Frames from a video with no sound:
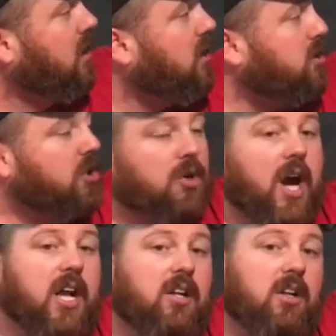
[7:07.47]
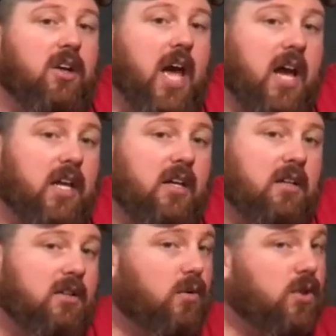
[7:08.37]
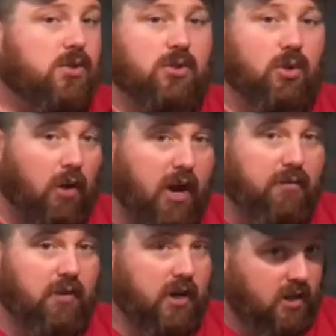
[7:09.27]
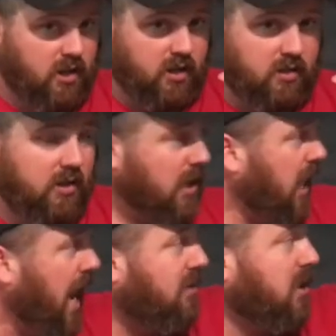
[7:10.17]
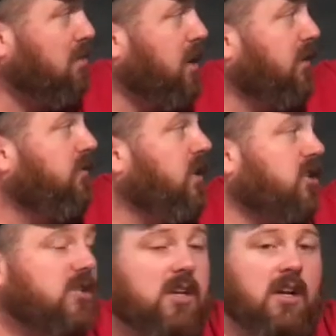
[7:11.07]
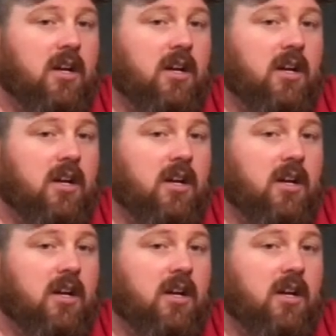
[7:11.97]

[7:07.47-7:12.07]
it was creating a little eddy, which was great for housing big fish.